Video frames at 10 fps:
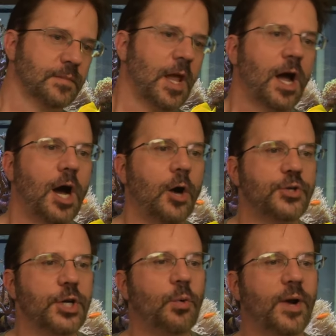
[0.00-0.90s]
Oh,
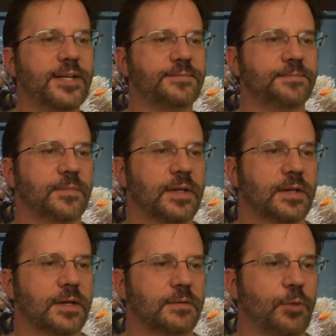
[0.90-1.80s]
you know what?
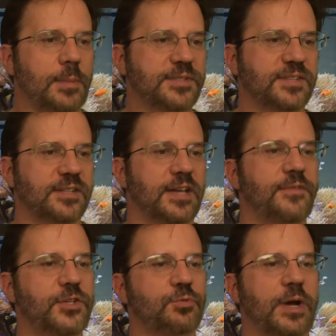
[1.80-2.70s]
Robert says, I've
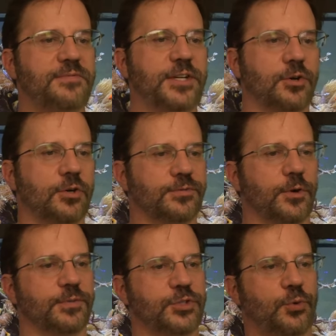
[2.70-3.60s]
used white vinegar for
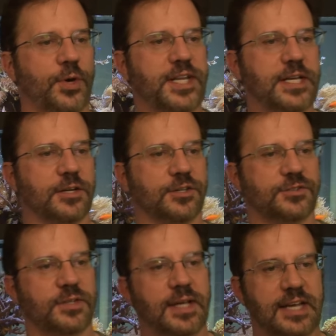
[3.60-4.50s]
over 20
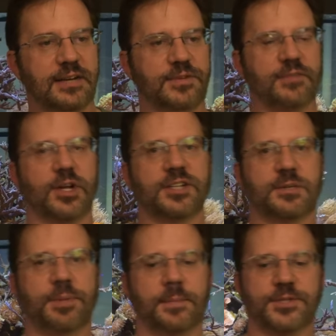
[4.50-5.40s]
years and have never lost a
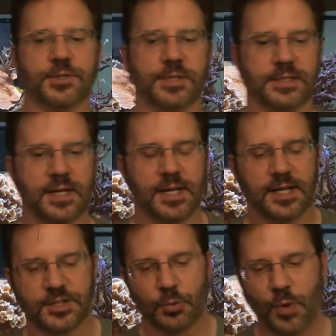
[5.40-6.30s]
pump to it.
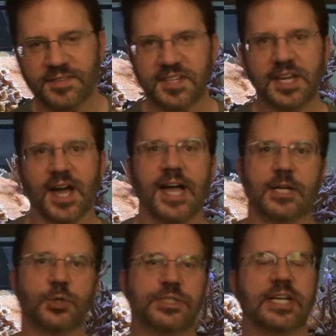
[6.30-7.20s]
There was a guy
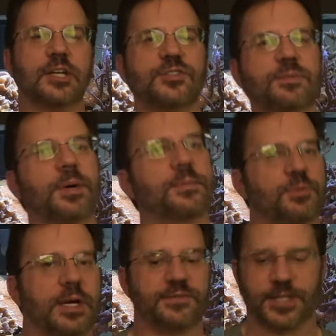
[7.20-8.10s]
who did lose a pump to
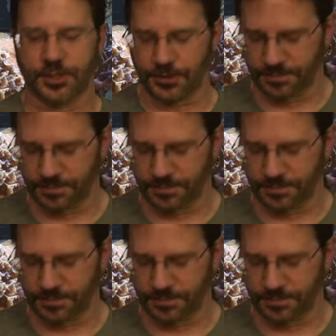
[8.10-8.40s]
white vinegar.